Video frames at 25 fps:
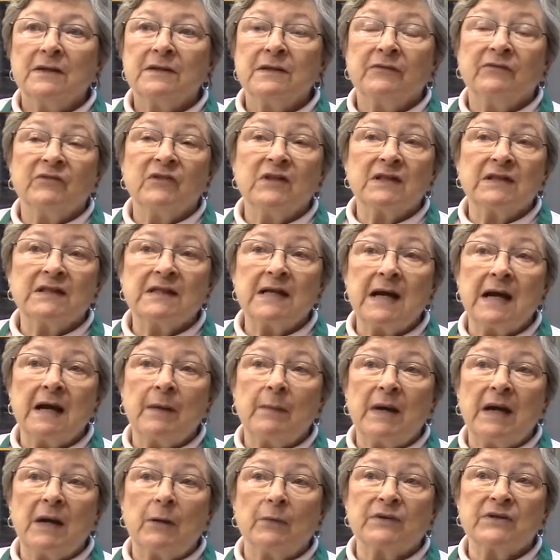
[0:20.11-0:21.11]
Then from the
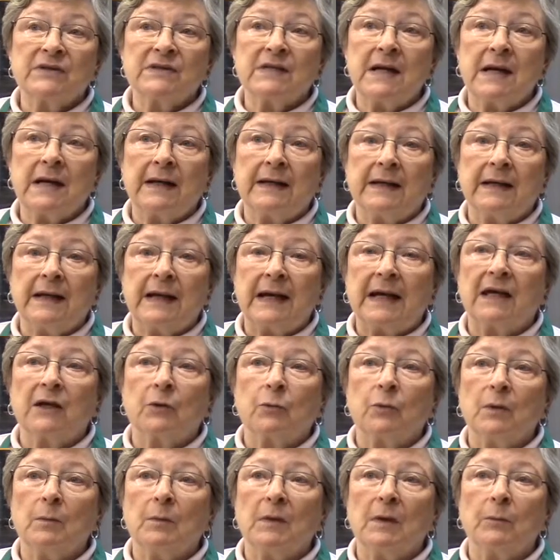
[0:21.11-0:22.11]
time I was tiny, I
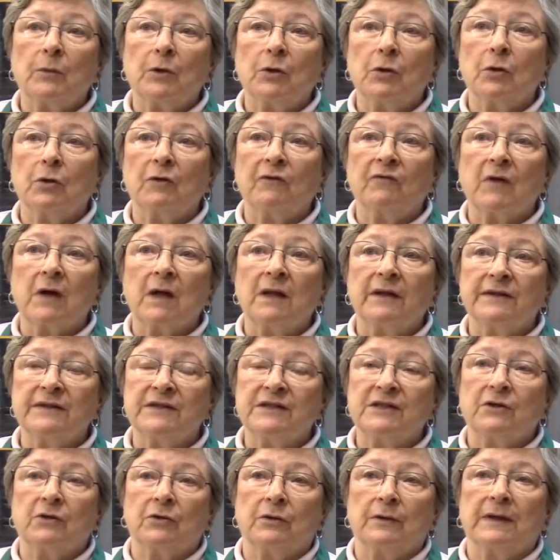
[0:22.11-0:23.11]
can remember her
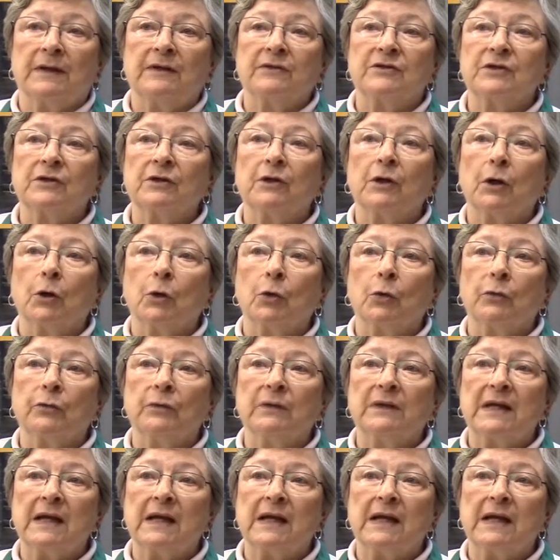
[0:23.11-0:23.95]
volunteering to go